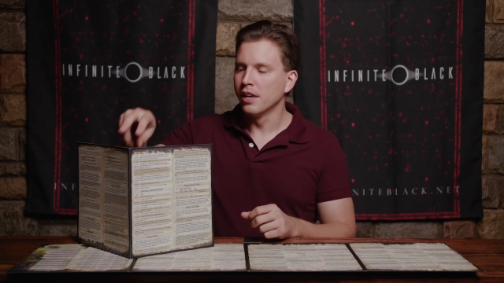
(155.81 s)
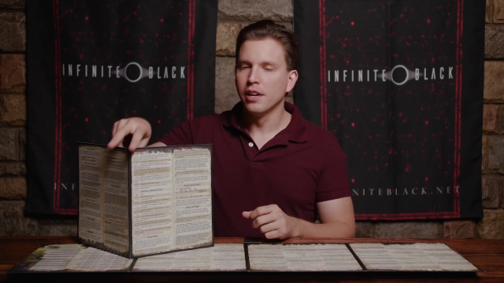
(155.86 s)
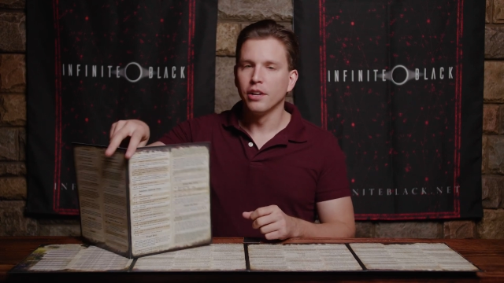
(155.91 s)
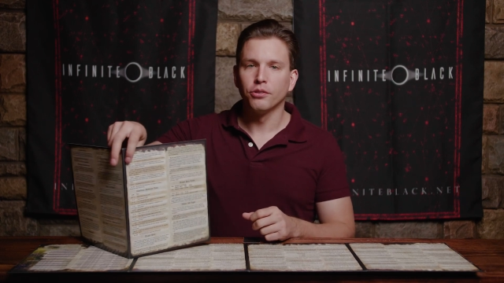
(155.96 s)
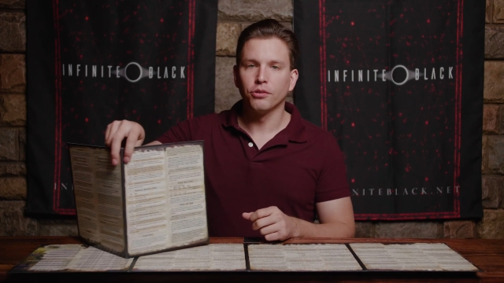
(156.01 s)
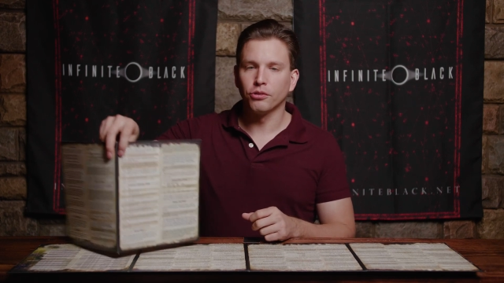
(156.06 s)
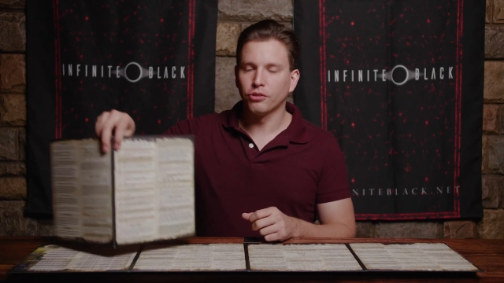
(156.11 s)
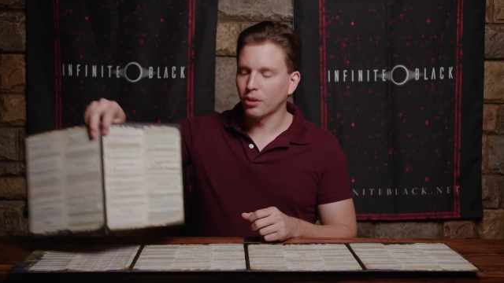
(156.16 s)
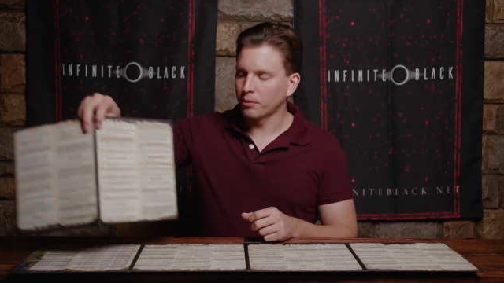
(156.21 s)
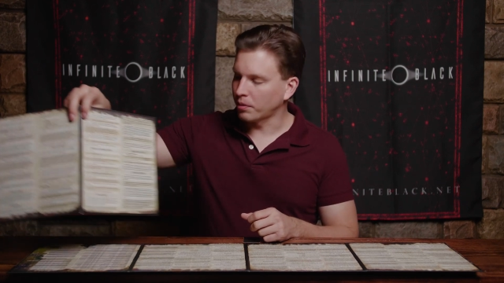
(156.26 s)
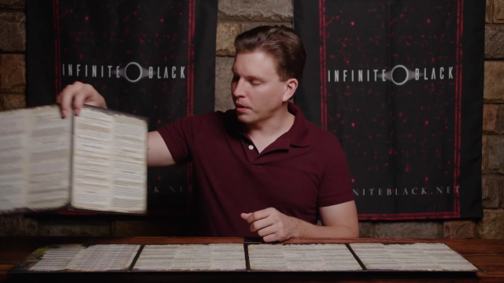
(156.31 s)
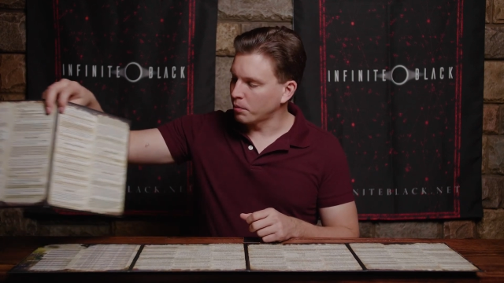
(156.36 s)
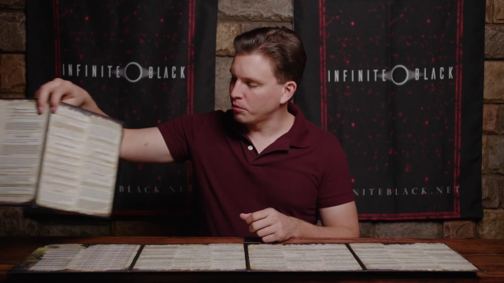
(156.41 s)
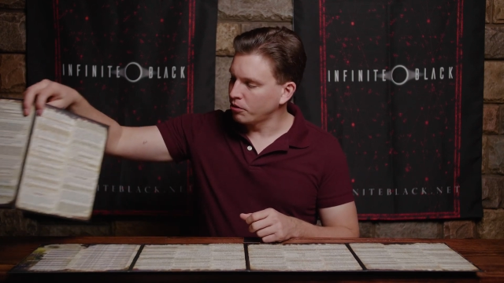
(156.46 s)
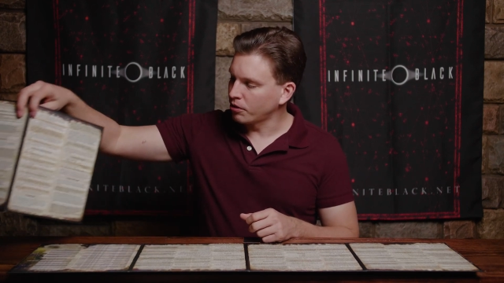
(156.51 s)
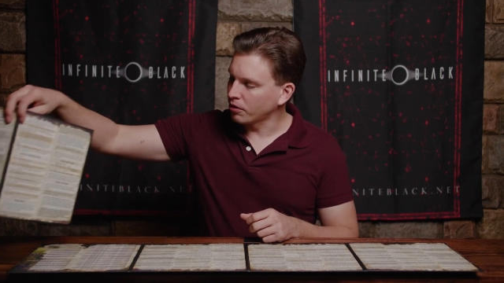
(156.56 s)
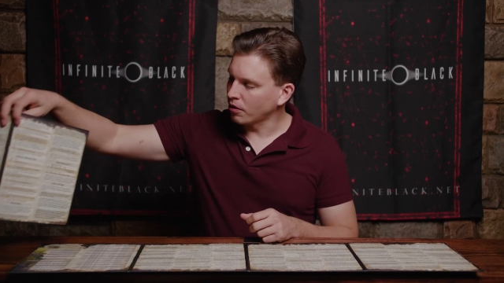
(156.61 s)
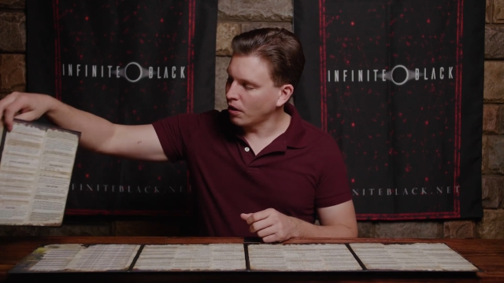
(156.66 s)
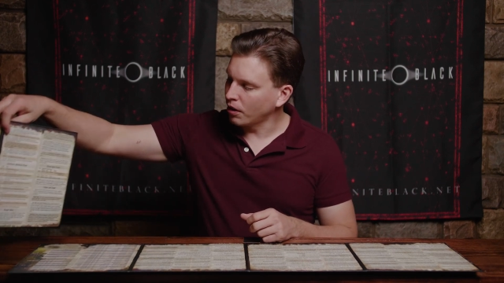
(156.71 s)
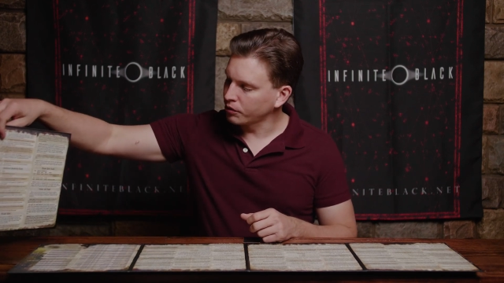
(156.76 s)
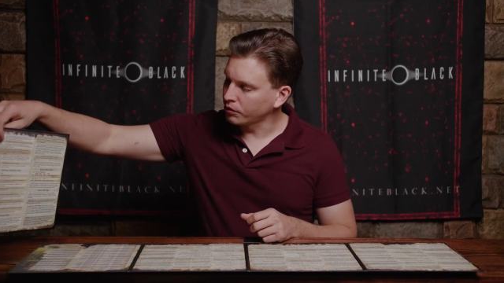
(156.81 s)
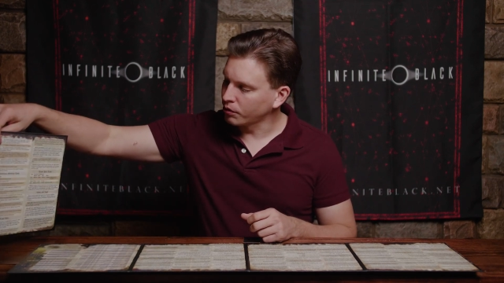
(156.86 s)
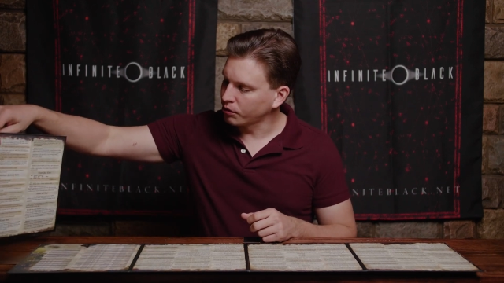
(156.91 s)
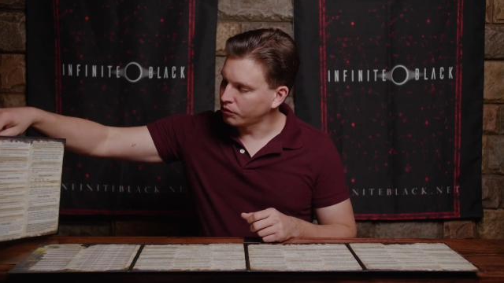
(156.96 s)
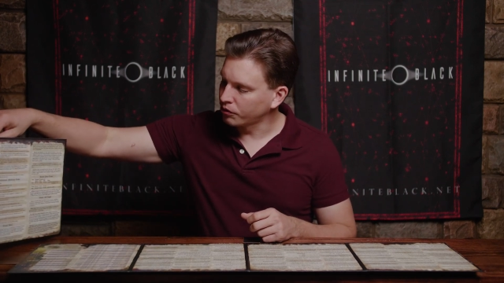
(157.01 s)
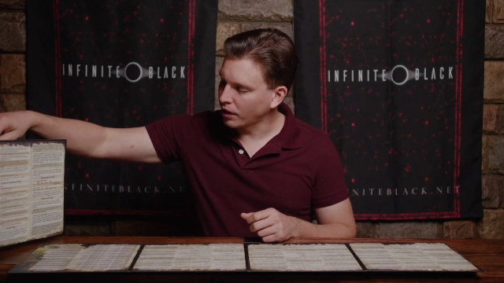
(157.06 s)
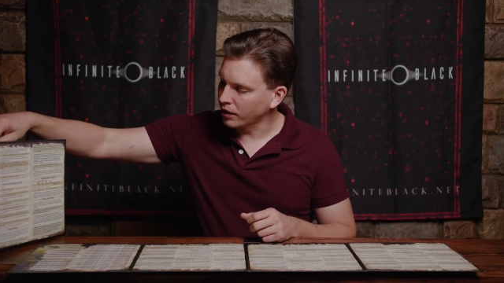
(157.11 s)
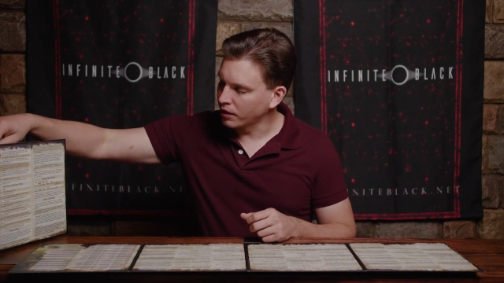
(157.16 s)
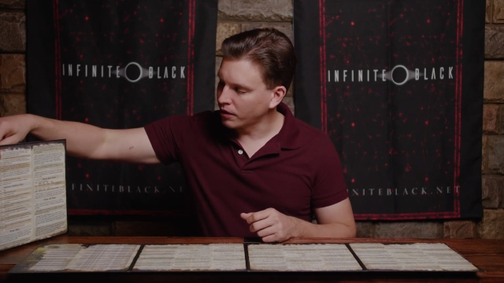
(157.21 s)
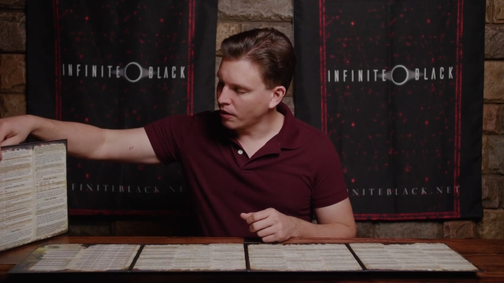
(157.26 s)
So sometimes you can also
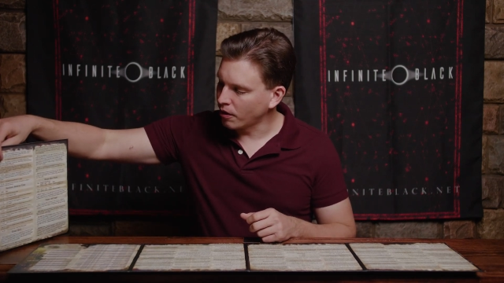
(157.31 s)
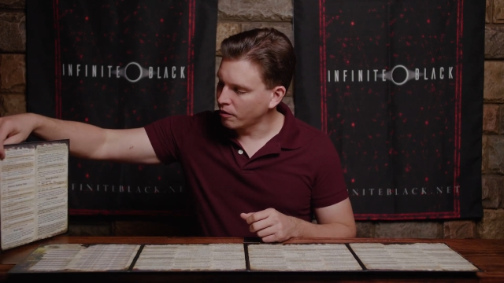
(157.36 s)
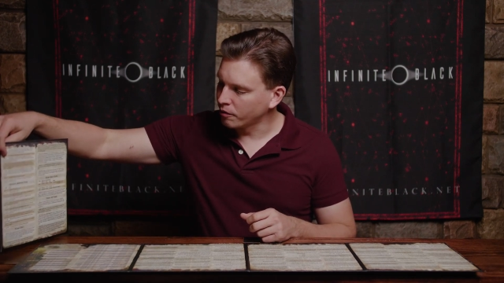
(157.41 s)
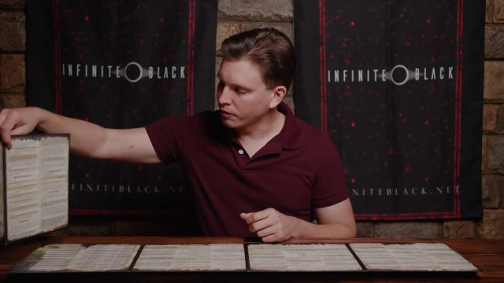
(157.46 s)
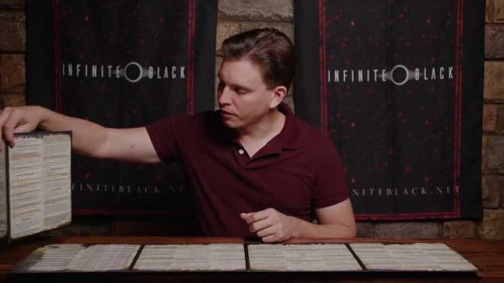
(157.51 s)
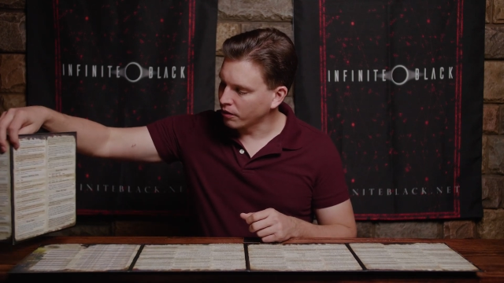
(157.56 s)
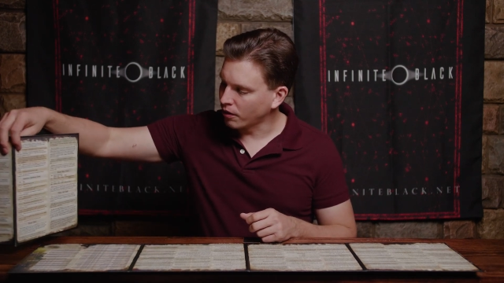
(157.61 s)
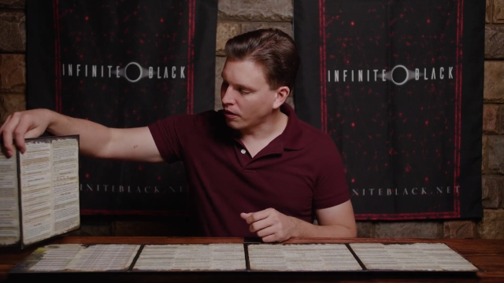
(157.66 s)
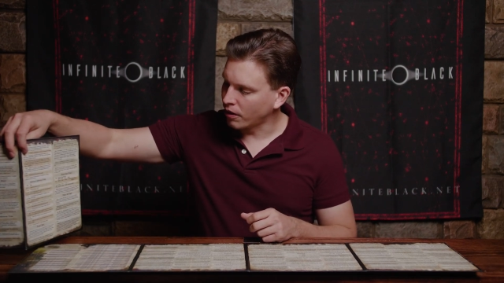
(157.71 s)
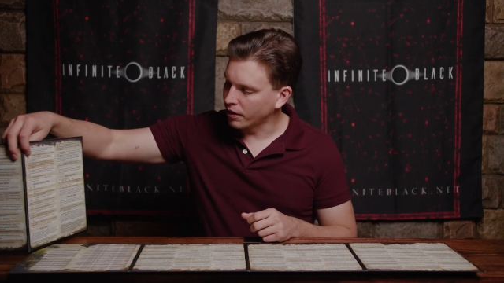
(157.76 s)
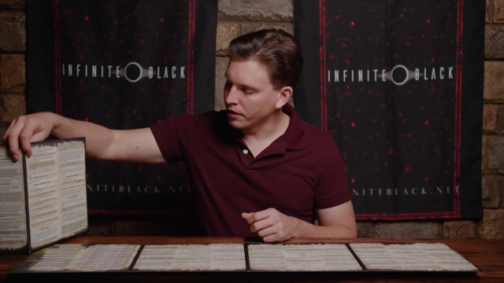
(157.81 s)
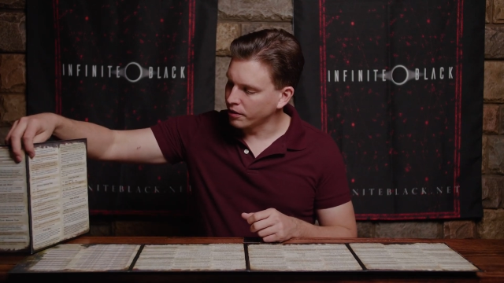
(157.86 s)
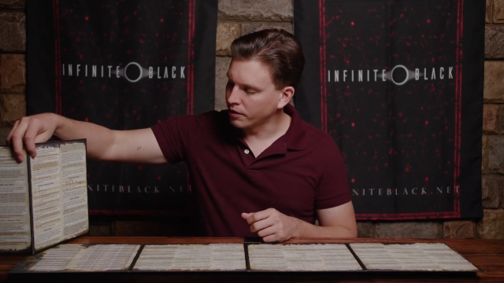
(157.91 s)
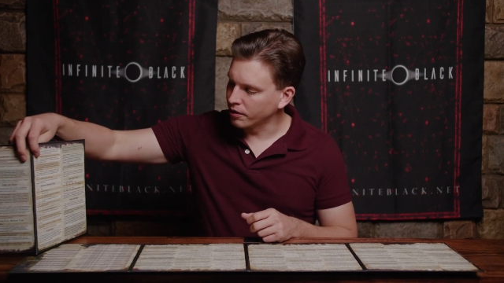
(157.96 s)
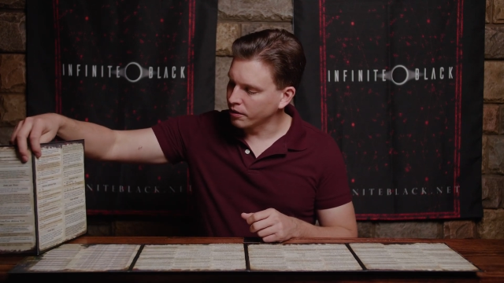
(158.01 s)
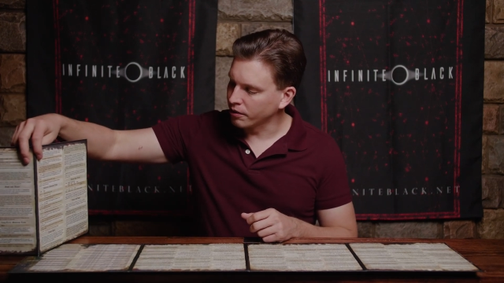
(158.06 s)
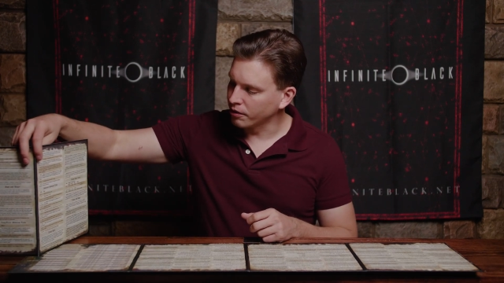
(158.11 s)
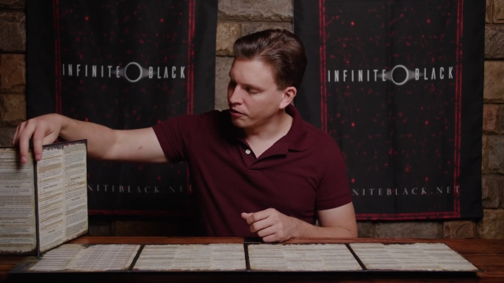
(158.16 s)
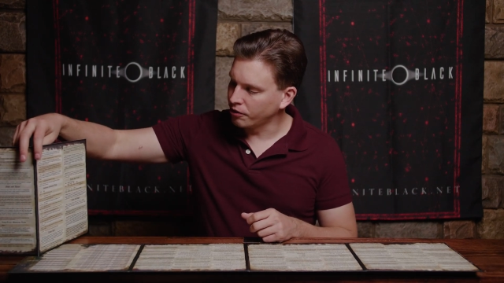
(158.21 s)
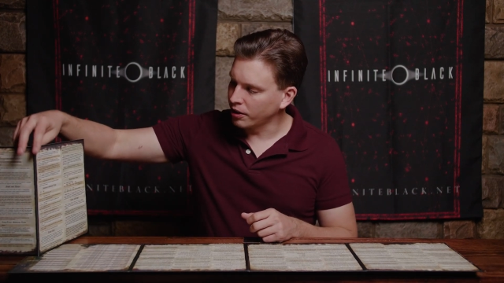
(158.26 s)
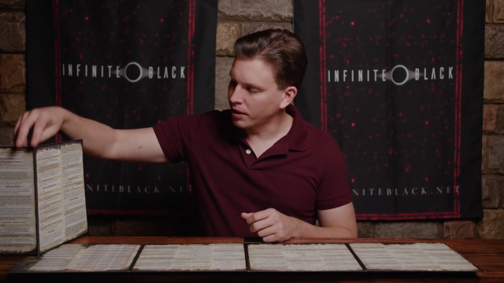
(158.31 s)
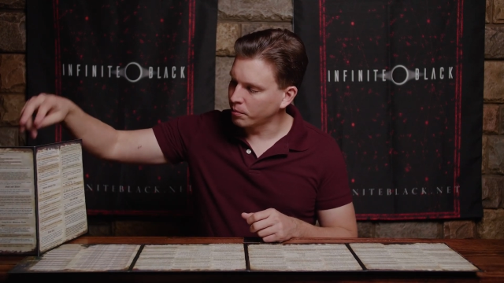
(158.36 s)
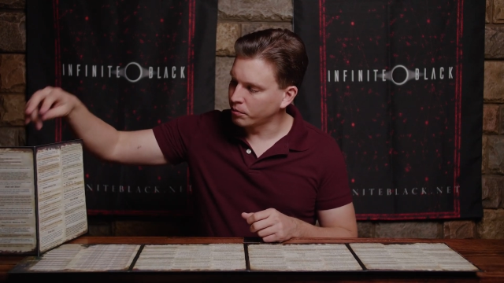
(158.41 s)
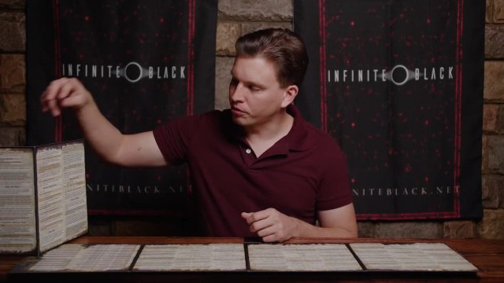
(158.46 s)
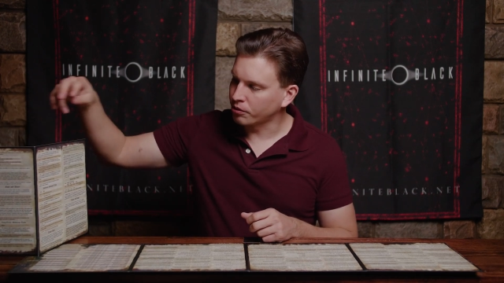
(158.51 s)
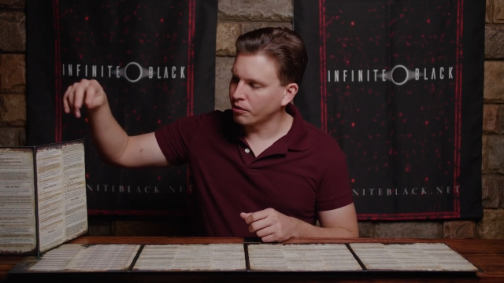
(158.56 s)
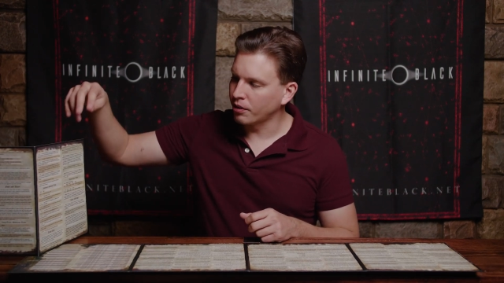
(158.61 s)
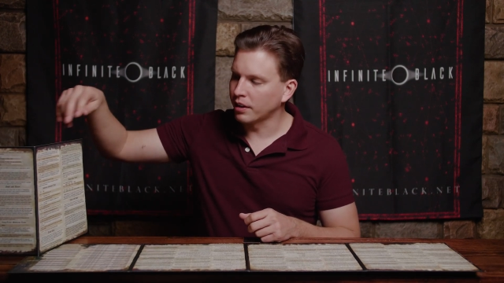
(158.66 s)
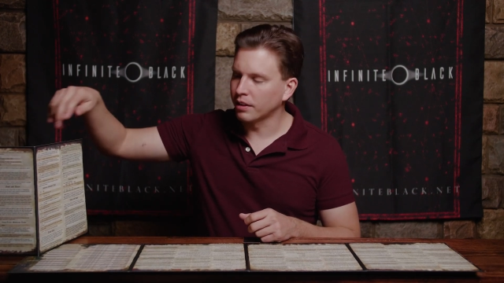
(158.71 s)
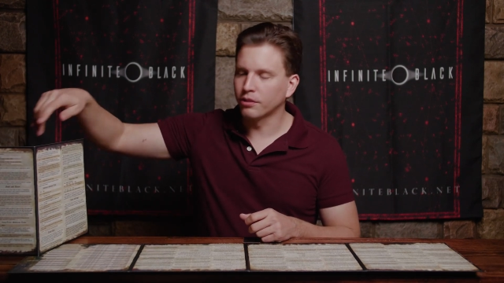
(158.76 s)
set it over on your GM
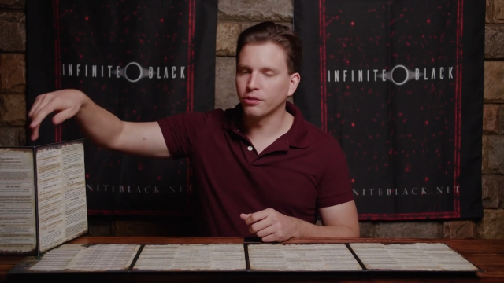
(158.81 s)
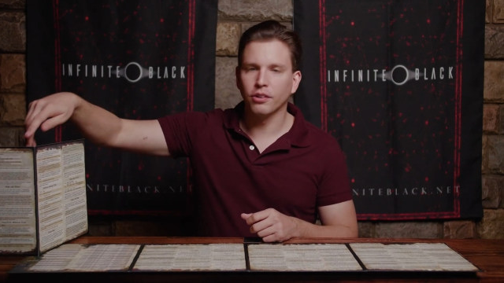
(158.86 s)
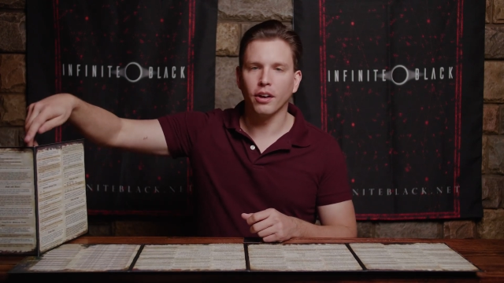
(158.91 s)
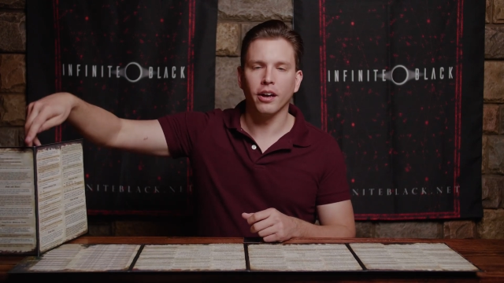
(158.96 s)
screen